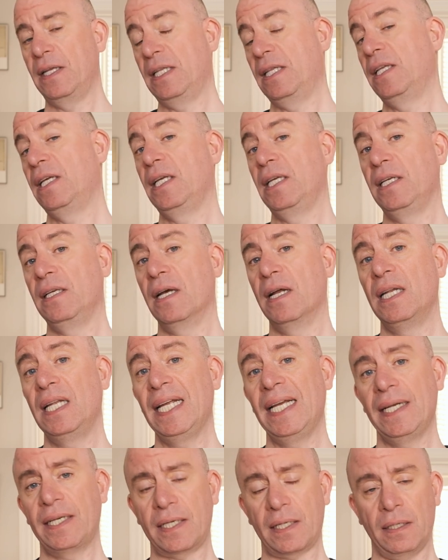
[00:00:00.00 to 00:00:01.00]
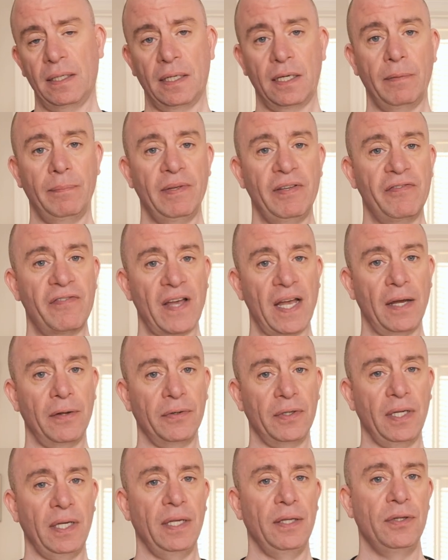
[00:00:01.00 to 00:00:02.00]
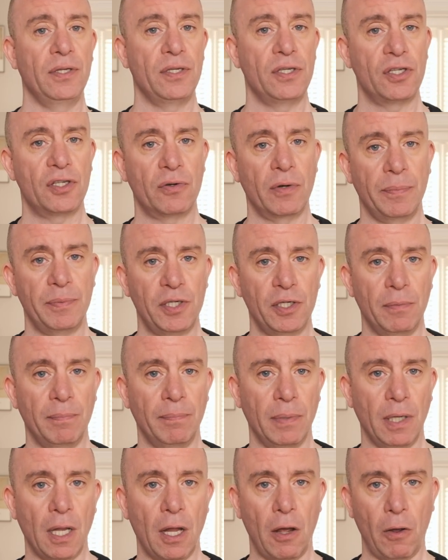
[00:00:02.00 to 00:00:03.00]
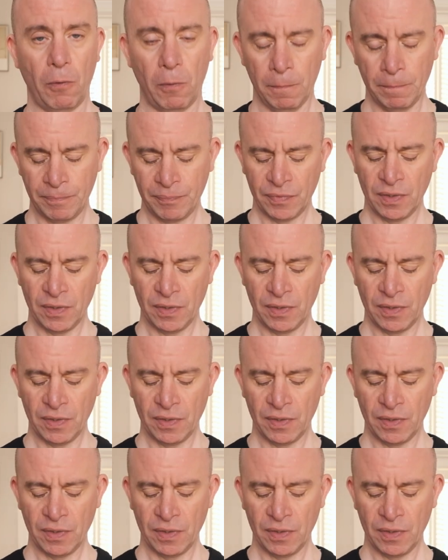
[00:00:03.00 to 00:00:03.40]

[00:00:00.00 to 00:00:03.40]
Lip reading: The link can be found in the description below.